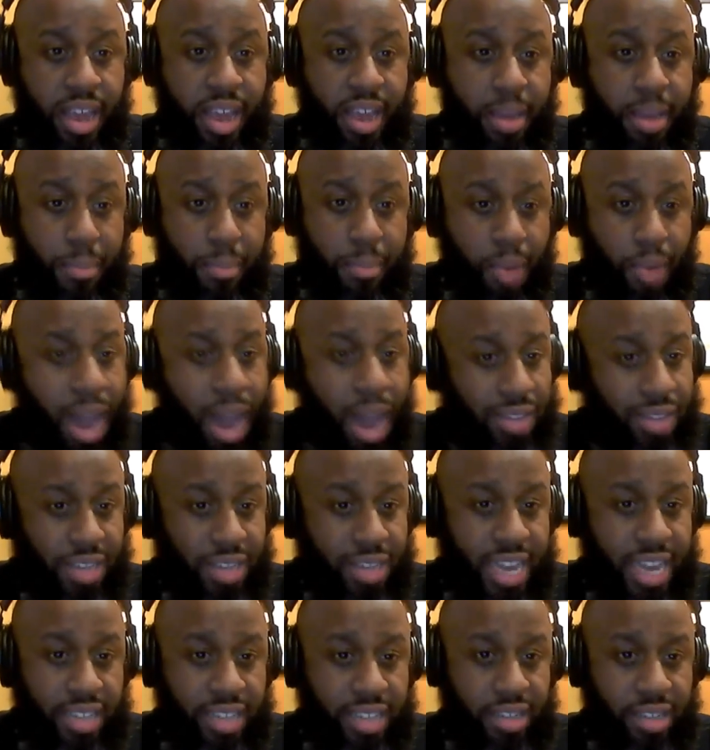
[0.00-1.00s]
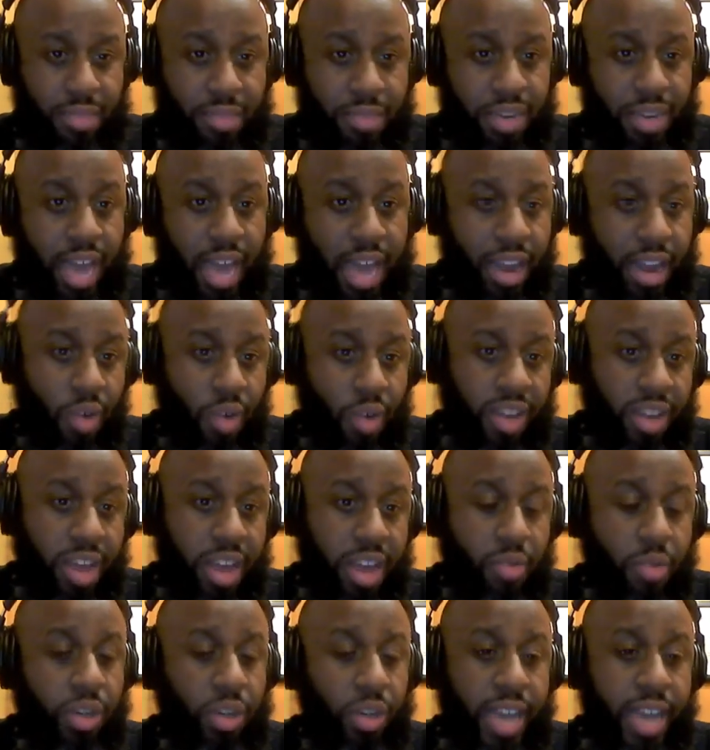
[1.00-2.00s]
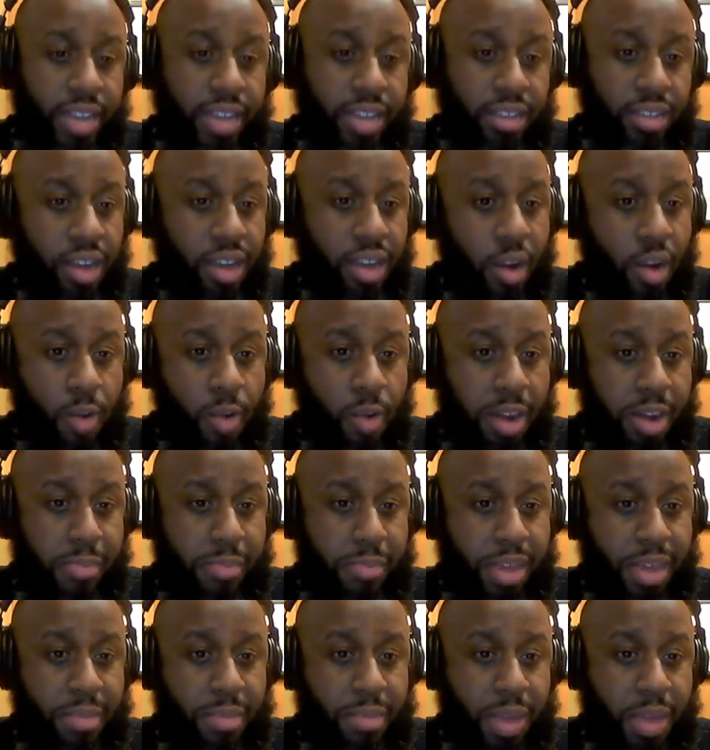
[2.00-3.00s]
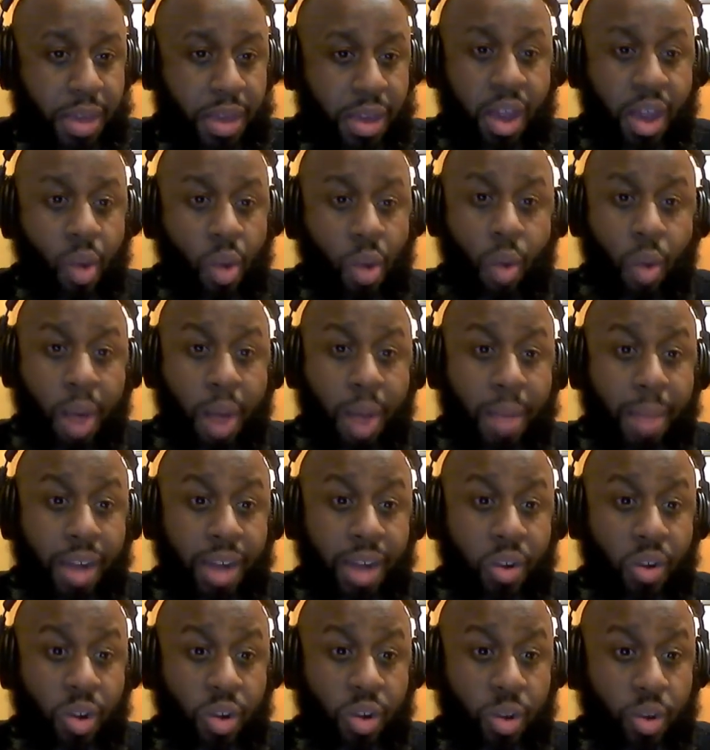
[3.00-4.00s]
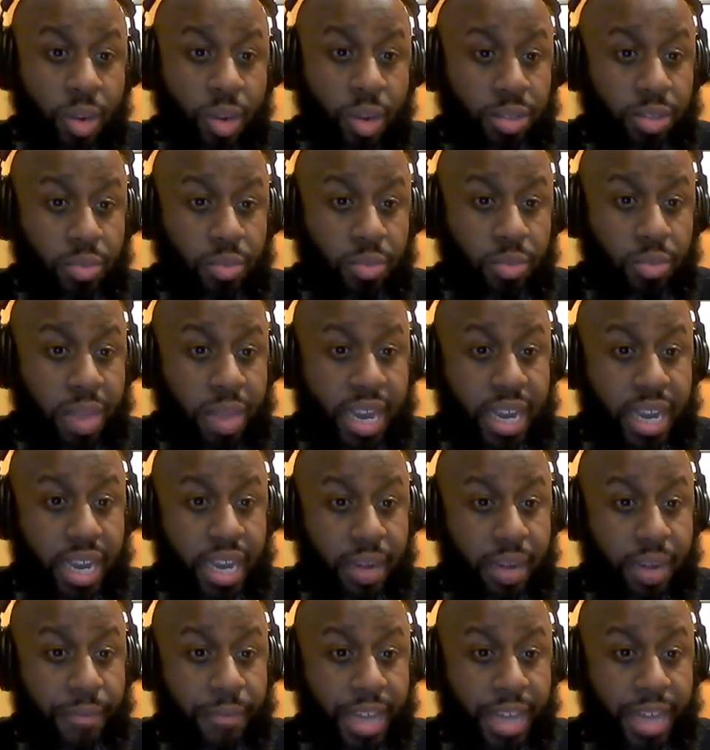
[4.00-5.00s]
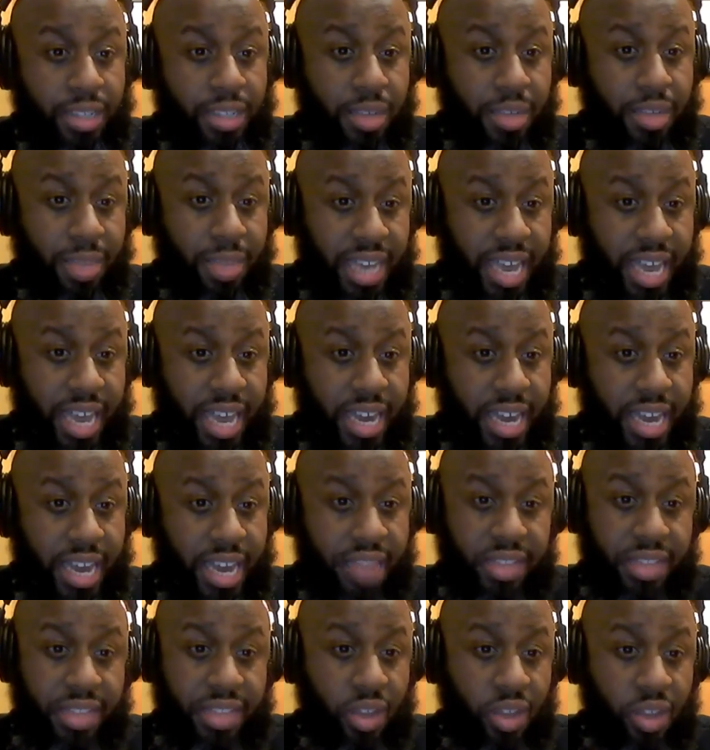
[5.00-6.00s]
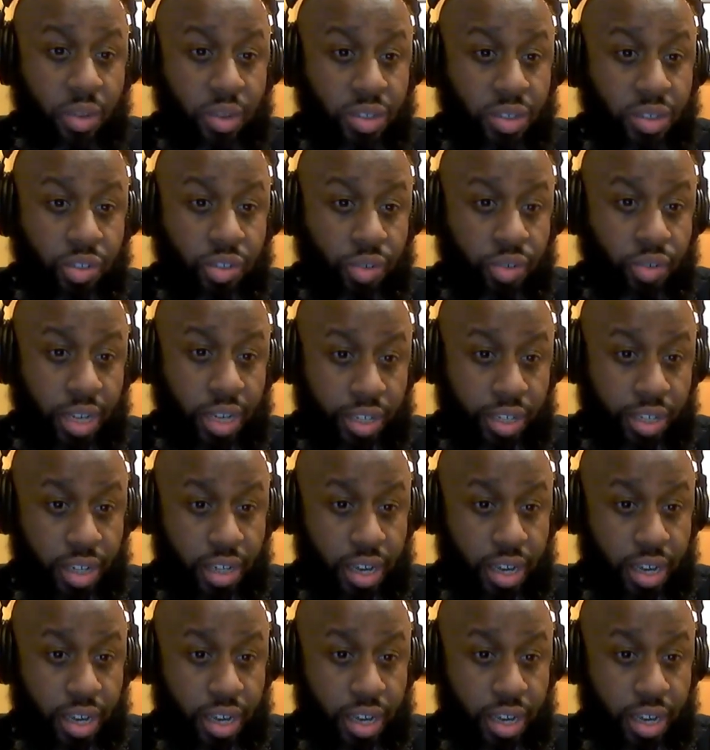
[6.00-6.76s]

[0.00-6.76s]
In Brock's case, he'd be like, okay, well, Lashley already beat me. Why am I going to WrestleMania to face him again, even though it's a trilogy?